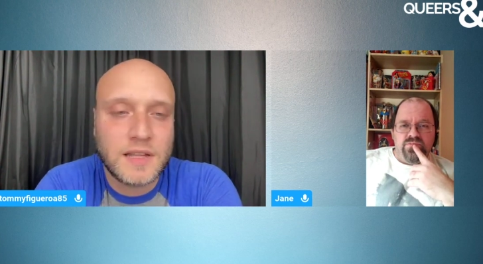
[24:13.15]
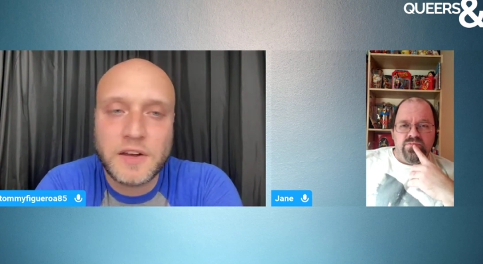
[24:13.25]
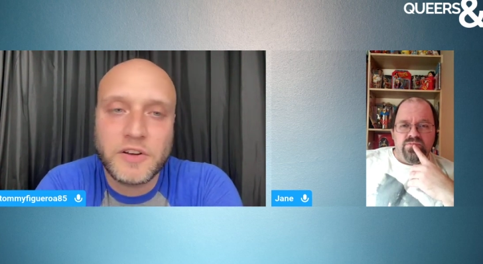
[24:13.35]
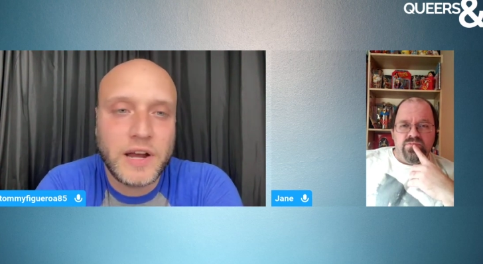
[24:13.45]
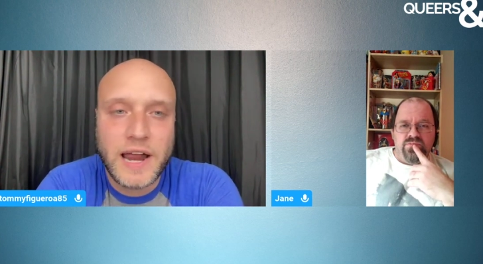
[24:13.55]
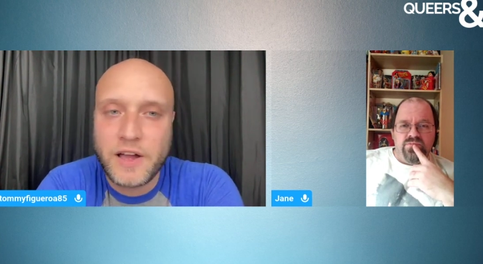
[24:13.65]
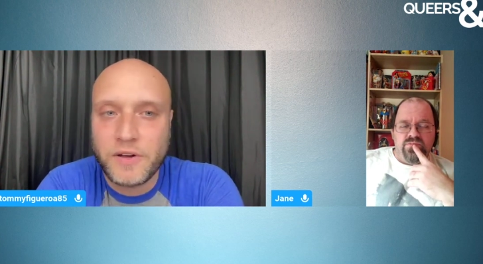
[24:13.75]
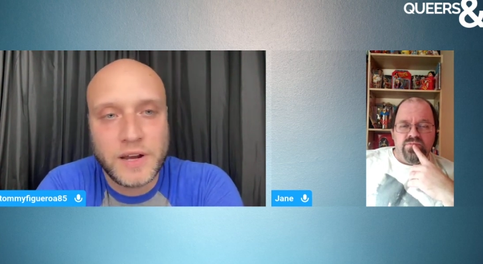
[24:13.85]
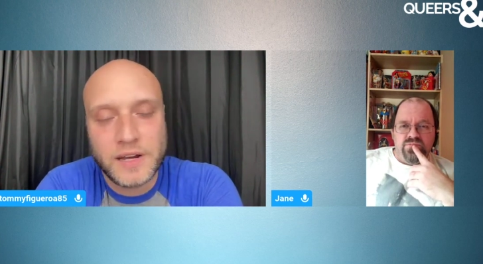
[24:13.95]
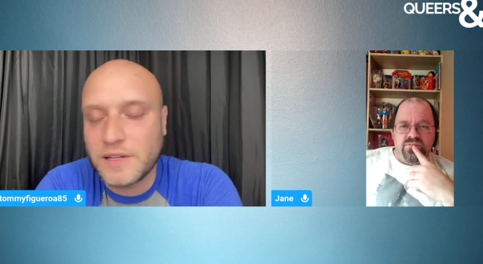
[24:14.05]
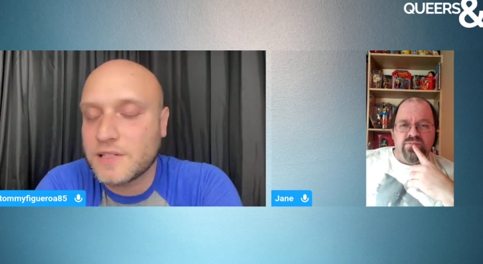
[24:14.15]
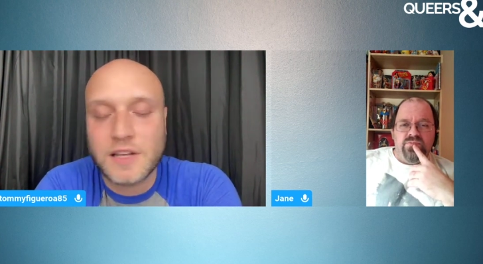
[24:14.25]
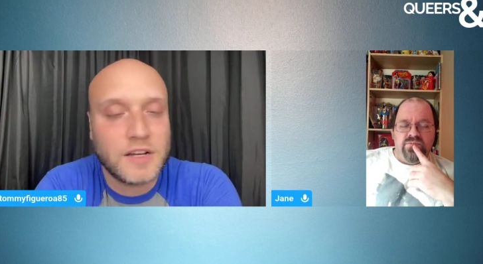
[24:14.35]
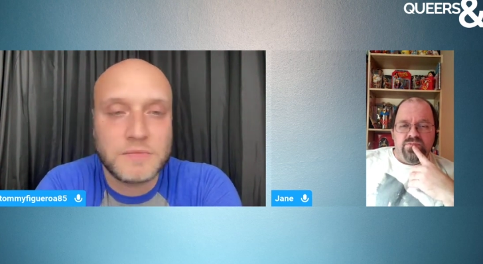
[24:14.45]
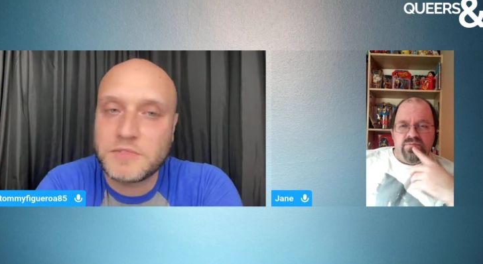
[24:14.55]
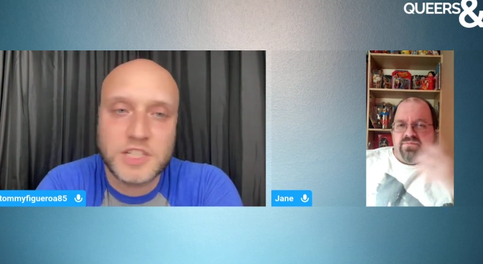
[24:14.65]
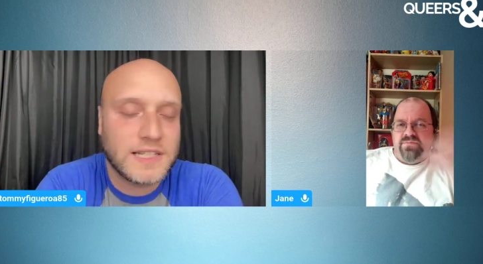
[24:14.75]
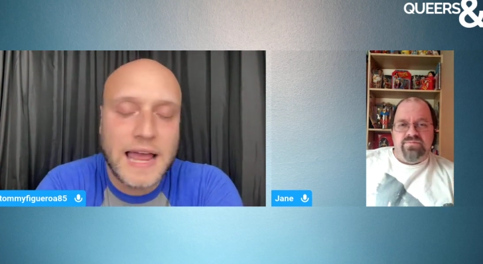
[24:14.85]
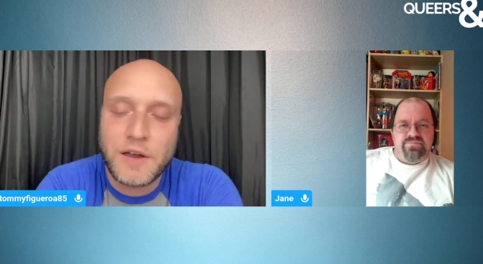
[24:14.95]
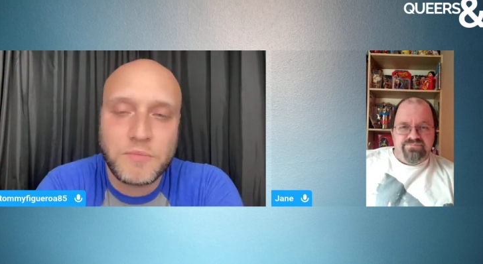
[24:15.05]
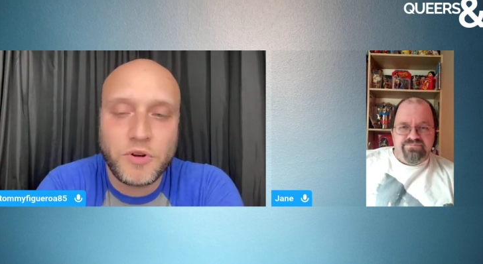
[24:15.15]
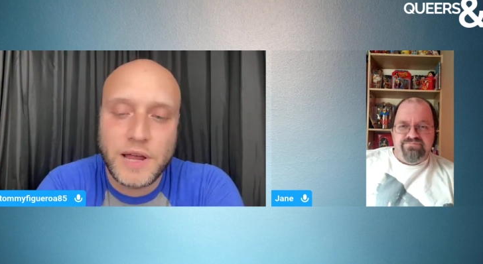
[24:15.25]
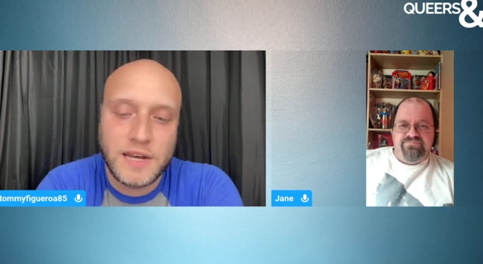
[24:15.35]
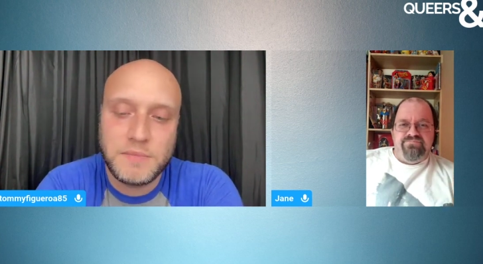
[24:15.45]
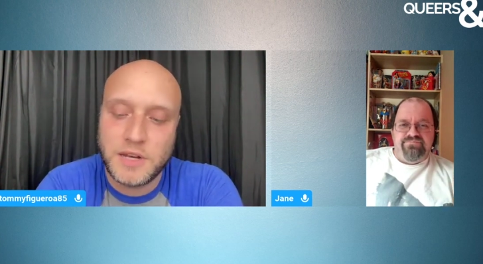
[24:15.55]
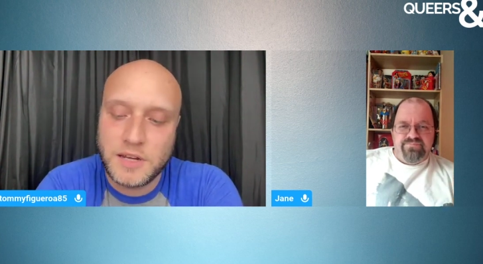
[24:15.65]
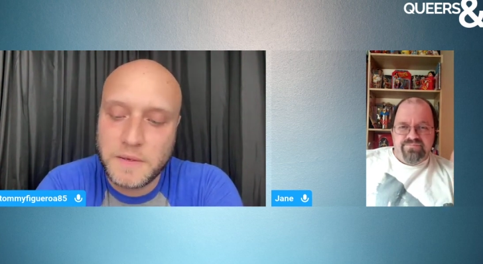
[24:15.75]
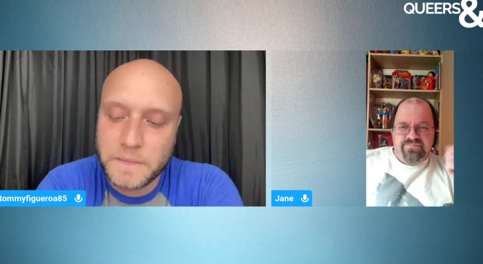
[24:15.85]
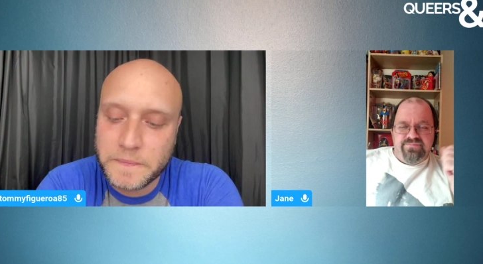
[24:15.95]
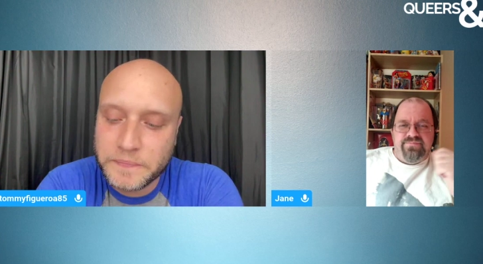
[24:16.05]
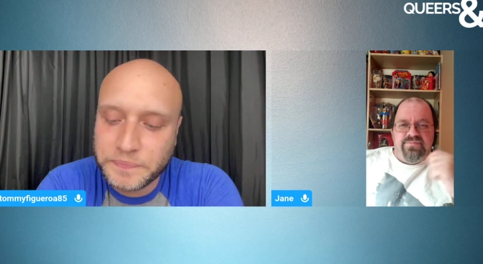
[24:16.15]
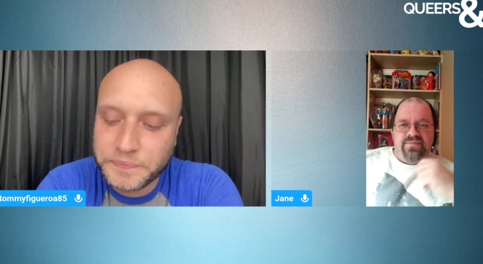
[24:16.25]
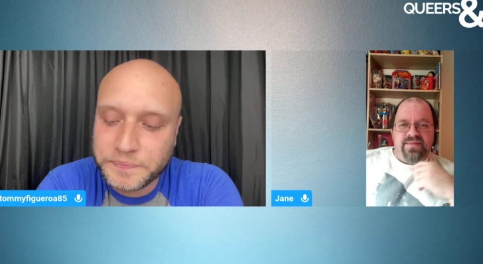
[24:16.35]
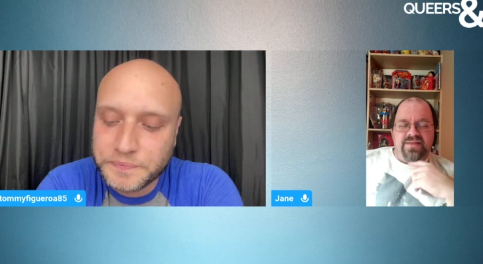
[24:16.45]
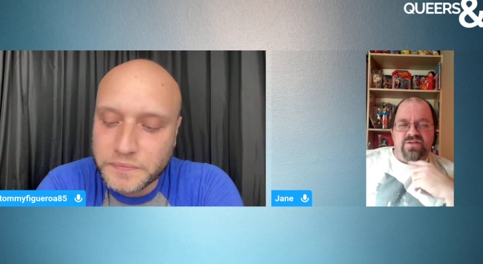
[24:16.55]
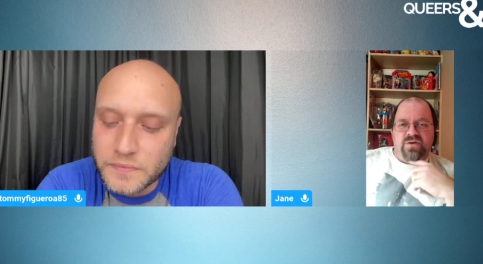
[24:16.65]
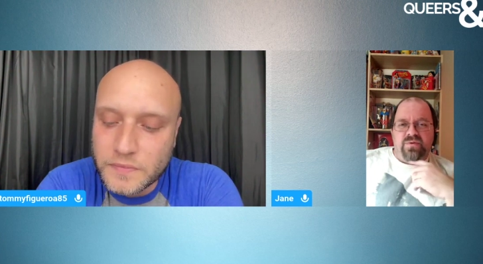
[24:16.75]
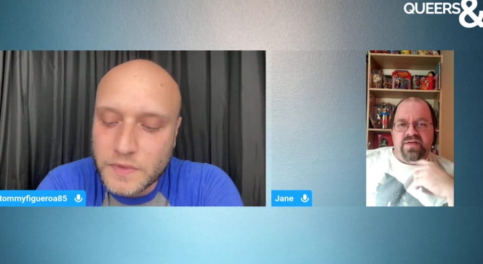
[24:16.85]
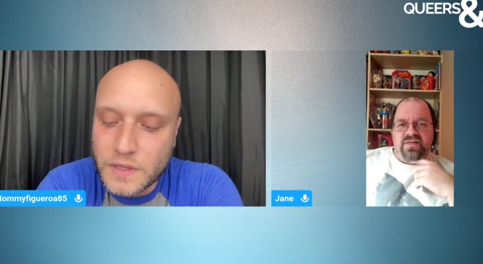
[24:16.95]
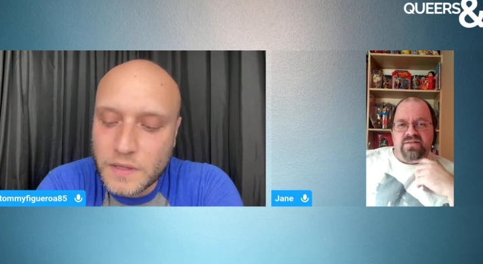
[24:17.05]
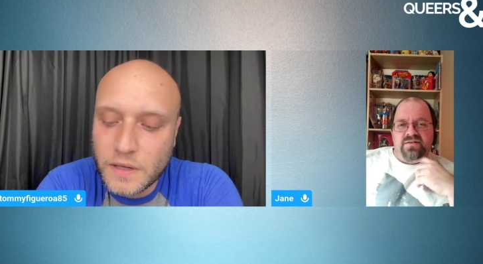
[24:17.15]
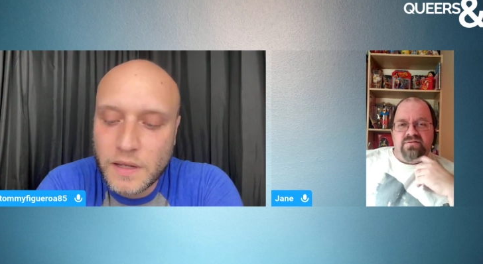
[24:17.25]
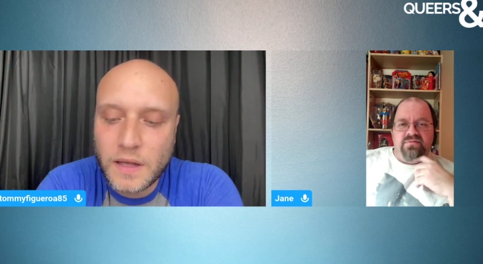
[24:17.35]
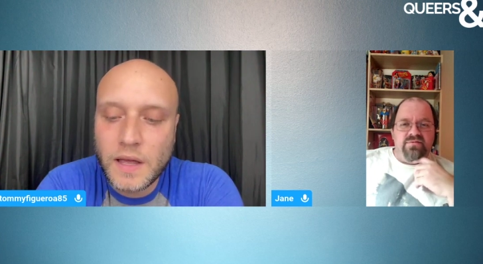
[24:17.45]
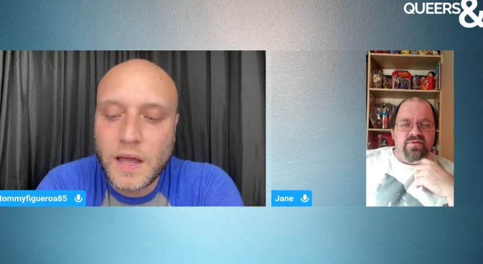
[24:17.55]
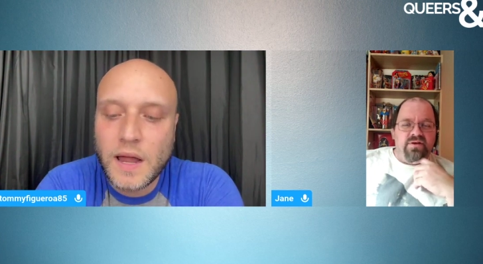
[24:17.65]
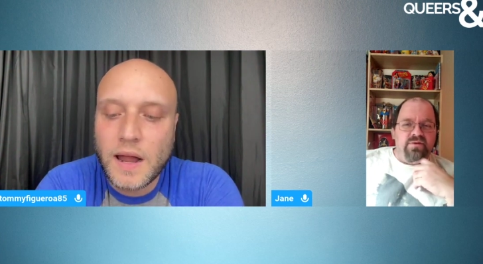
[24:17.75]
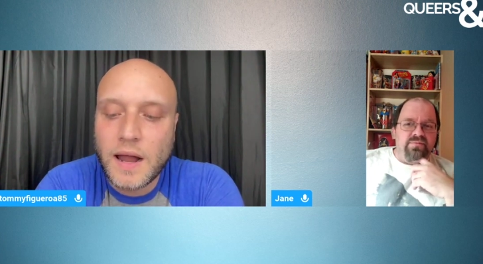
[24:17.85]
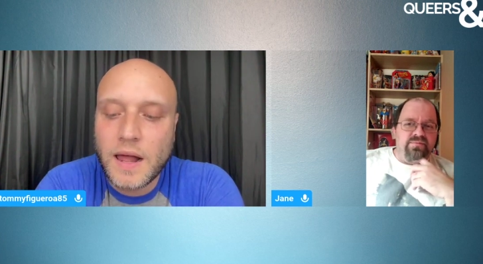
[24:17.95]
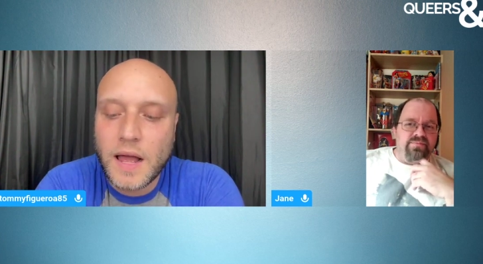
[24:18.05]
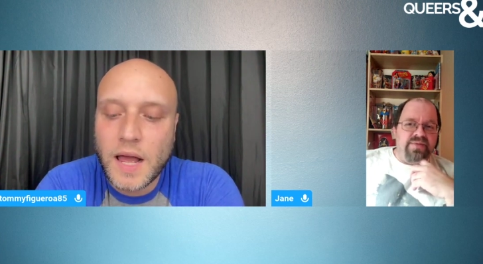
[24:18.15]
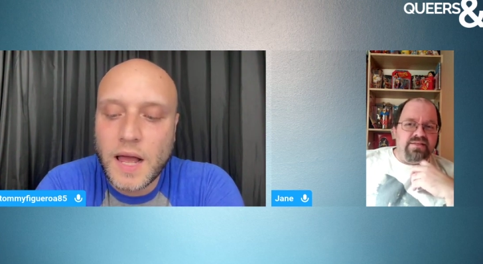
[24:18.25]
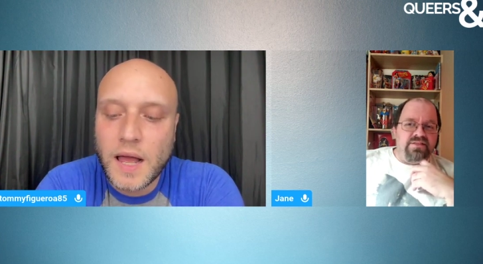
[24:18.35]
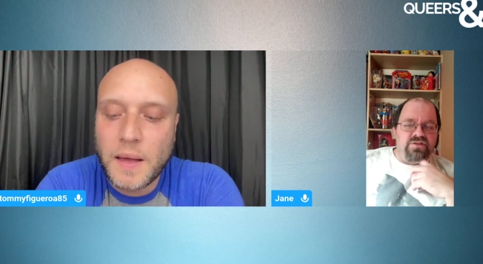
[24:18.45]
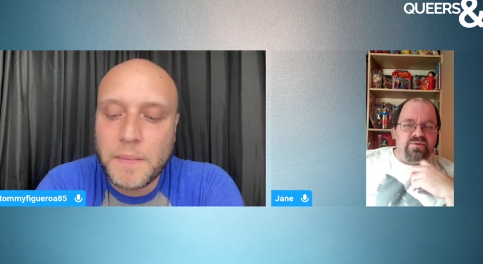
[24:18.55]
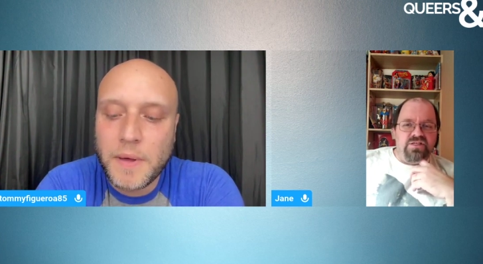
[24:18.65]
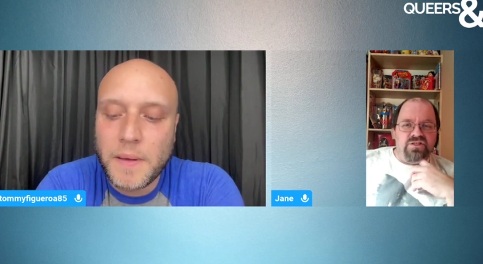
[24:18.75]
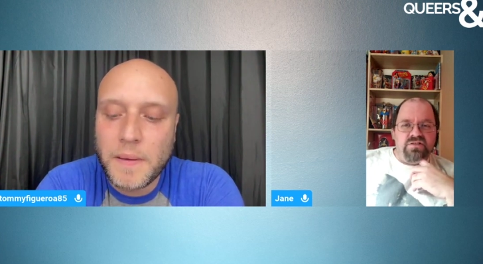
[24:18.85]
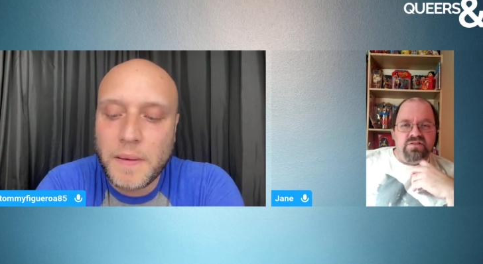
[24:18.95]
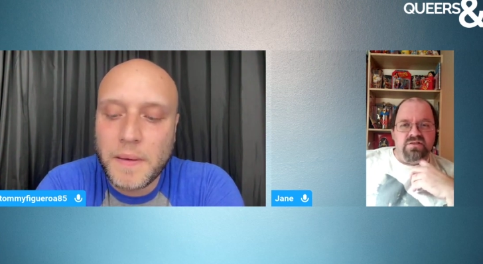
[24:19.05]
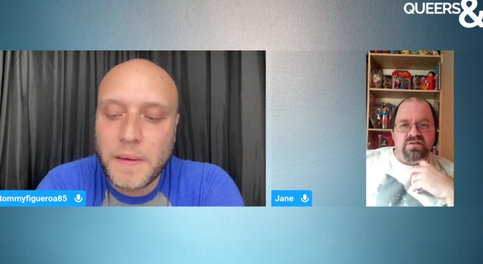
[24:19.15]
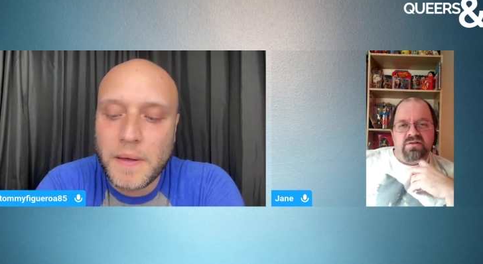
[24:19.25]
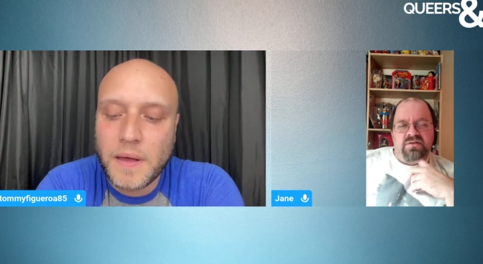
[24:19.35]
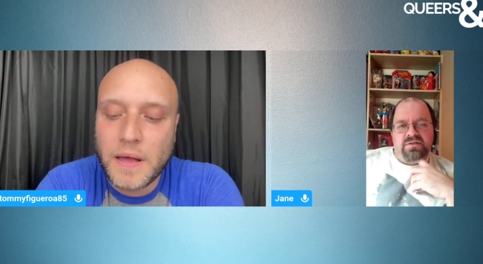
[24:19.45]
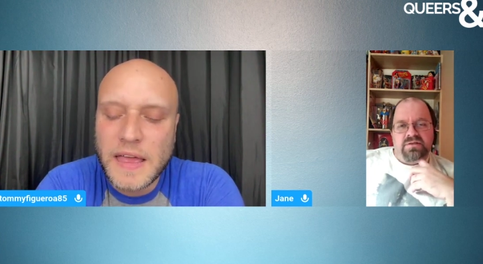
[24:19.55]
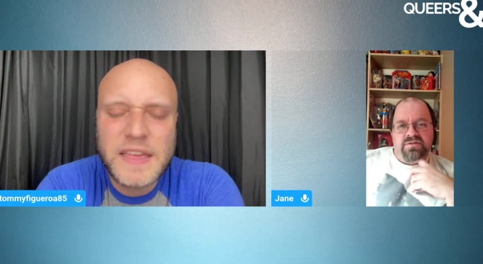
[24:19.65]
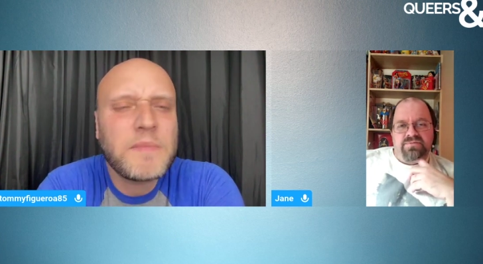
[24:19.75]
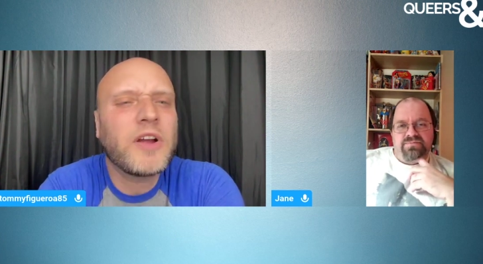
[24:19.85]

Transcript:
Speaker 1: thundering out, and it's gonna just downpour any minute.
Speaker 2: As always, and you know,
Speaker 1: um, situations. I think